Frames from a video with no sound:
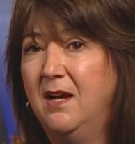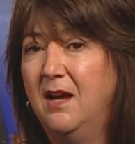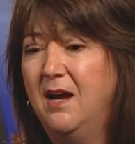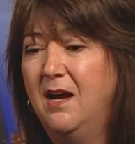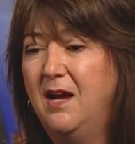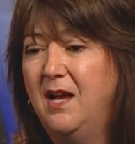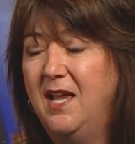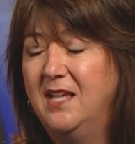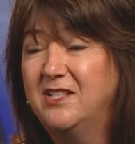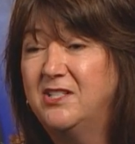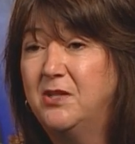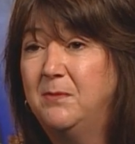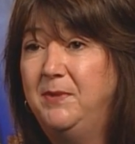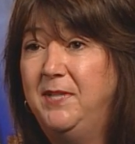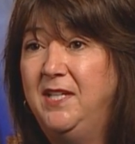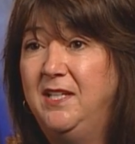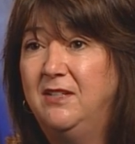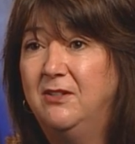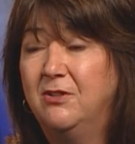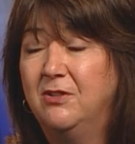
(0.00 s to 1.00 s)

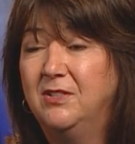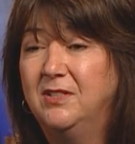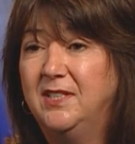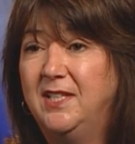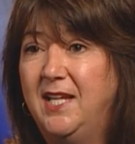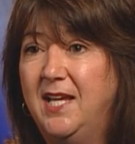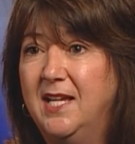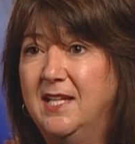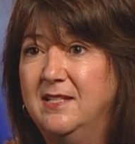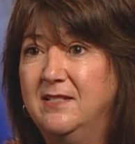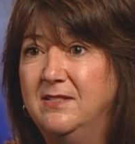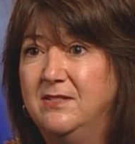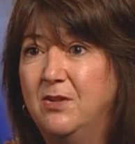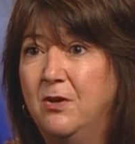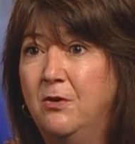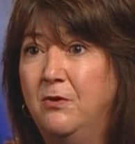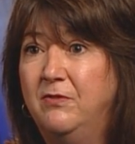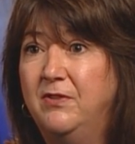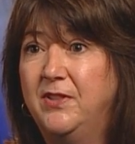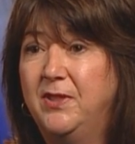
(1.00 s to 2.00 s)
SRP currently has
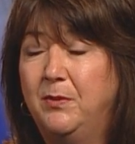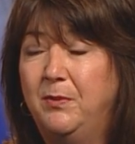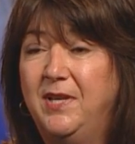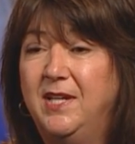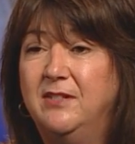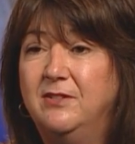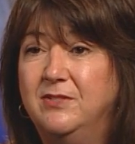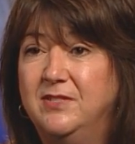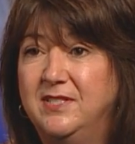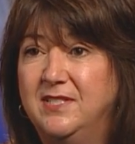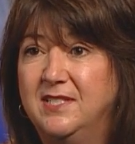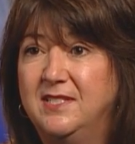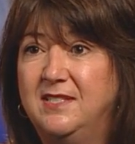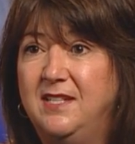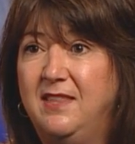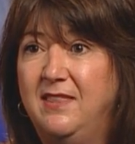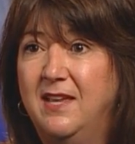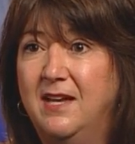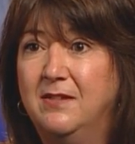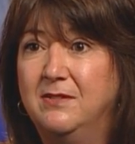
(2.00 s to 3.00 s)
over
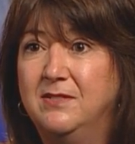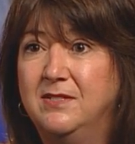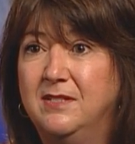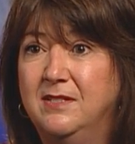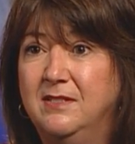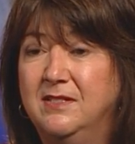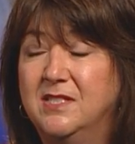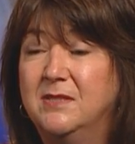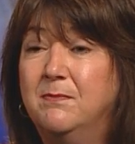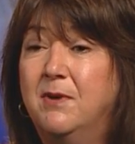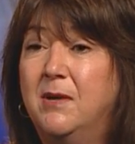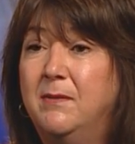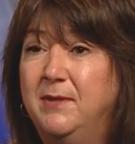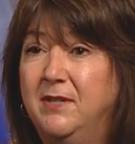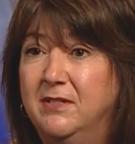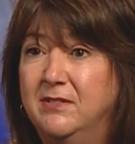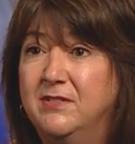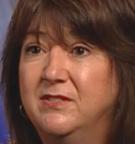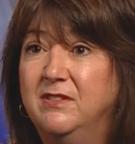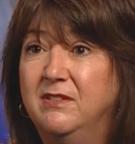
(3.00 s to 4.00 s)
360,000 smart
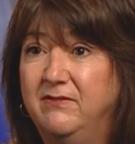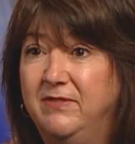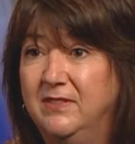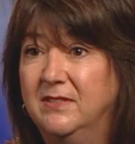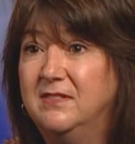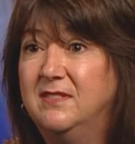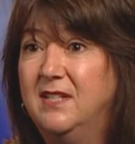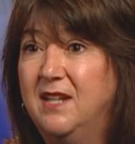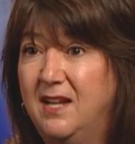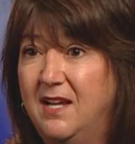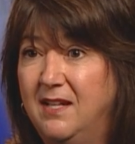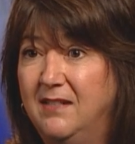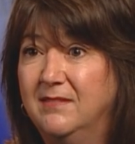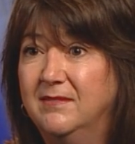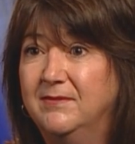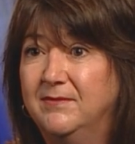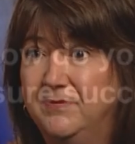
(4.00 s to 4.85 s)
meters in the field today.